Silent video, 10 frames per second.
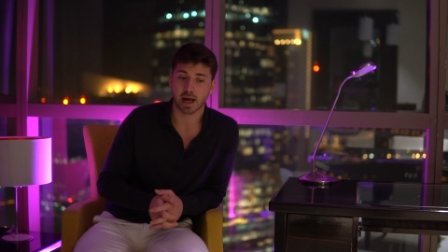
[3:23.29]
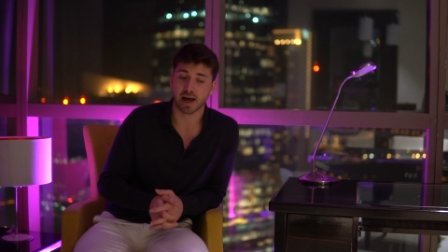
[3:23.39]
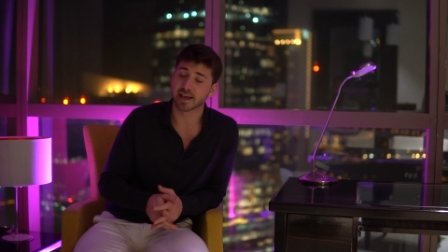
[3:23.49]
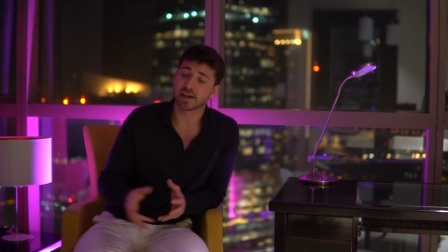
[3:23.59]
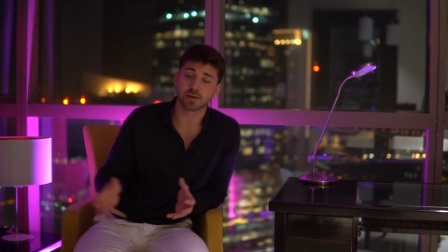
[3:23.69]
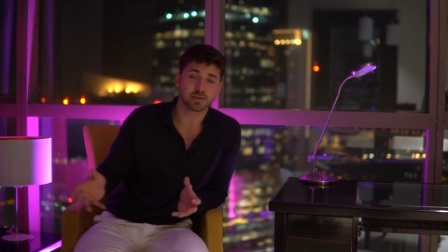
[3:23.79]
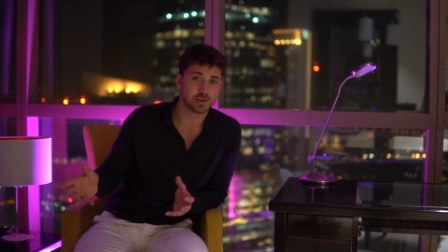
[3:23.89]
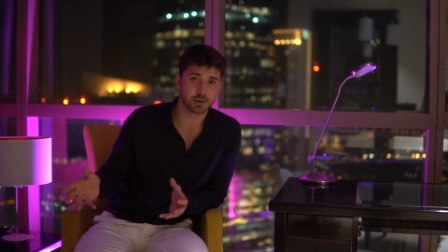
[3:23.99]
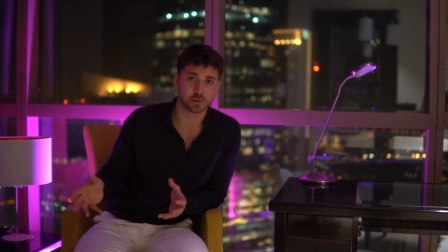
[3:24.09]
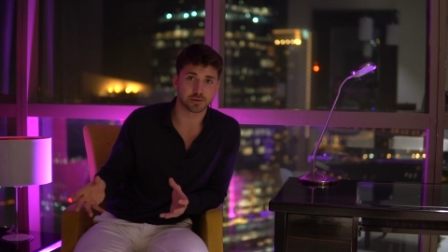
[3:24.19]
I can
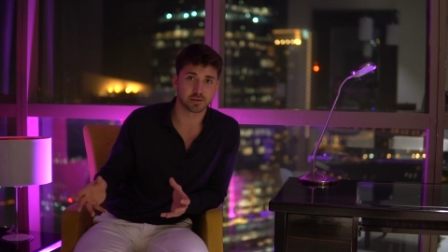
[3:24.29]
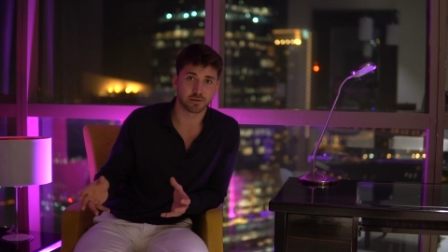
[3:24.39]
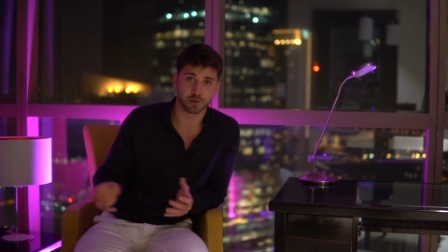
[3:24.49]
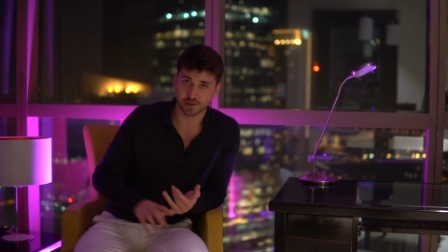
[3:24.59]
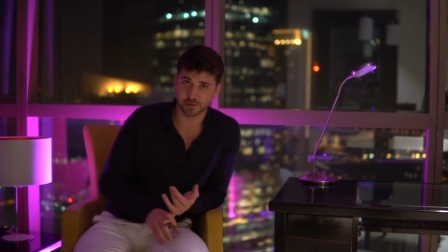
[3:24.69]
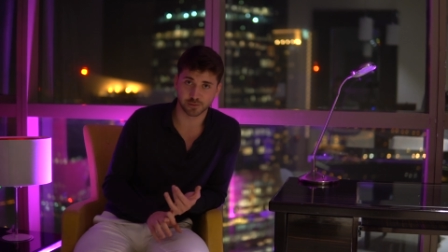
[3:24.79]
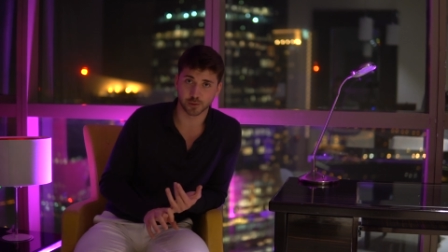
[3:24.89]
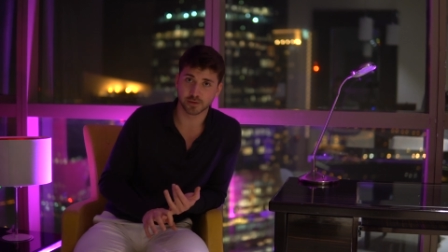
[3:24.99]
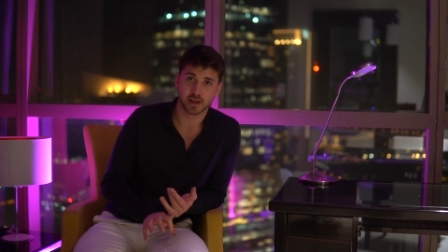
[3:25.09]
guarantee you, first of all,